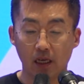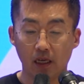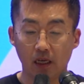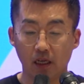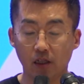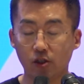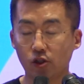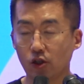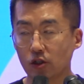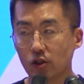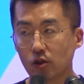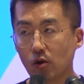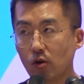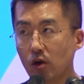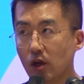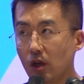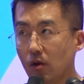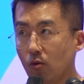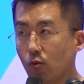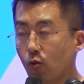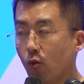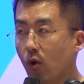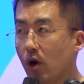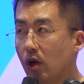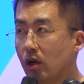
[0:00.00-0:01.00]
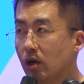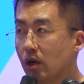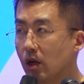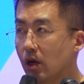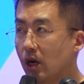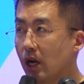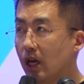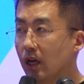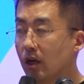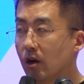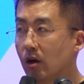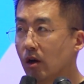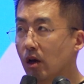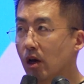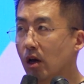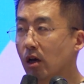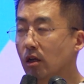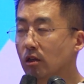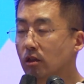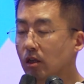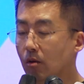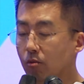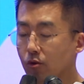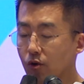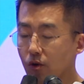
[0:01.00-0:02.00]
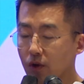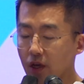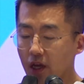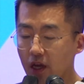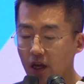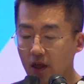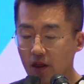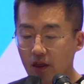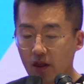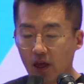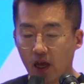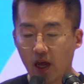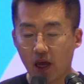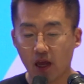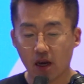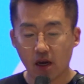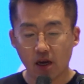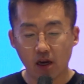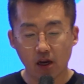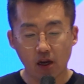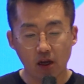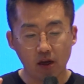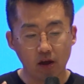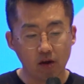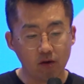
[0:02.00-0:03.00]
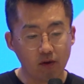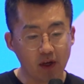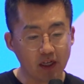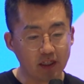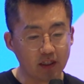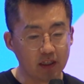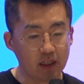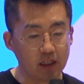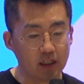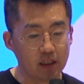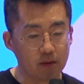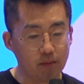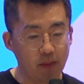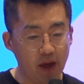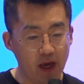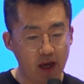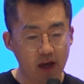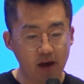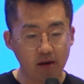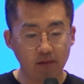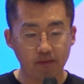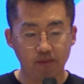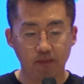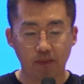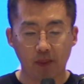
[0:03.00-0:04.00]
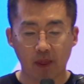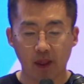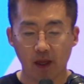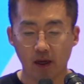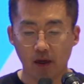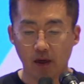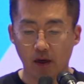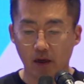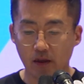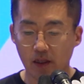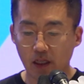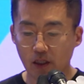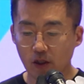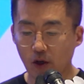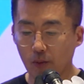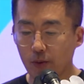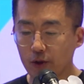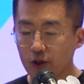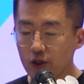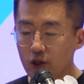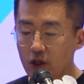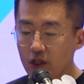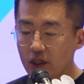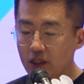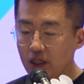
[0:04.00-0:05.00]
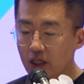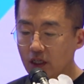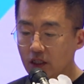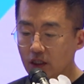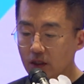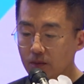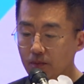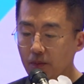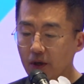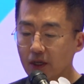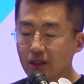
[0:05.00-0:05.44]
It's just only one like WETH and USDC pair. These opportunities